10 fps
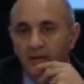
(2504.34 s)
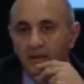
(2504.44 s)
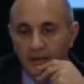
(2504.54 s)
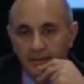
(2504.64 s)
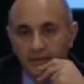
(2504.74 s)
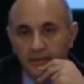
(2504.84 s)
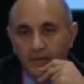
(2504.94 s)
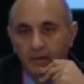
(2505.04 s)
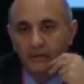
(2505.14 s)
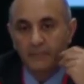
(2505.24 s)
There
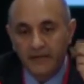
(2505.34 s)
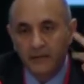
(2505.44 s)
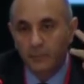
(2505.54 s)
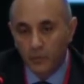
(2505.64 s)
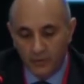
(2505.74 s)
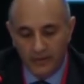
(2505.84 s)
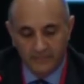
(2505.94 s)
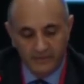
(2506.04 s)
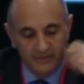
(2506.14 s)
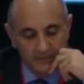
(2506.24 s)
are many programs
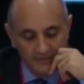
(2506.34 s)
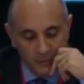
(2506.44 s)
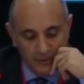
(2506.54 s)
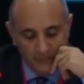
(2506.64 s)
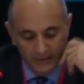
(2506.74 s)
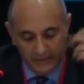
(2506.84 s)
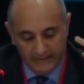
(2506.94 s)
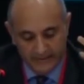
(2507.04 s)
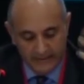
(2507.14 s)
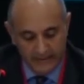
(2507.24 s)
that have been put in
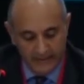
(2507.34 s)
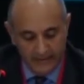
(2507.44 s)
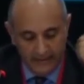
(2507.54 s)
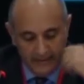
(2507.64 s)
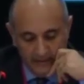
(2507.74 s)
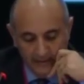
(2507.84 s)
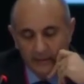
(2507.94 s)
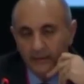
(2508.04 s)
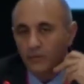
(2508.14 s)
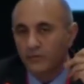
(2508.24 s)
place, and
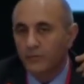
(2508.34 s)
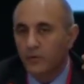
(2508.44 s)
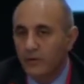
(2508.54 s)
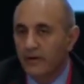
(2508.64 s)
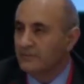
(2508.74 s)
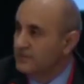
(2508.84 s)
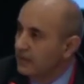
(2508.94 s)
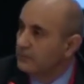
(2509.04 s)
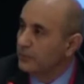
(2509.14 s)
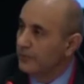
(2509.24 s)
those programs help
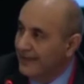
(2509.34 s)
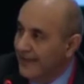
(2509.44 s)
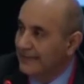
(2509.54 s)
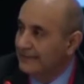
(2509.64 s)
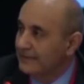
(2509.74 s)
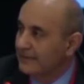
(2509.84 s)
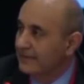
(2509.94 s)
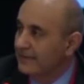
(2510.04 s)
create that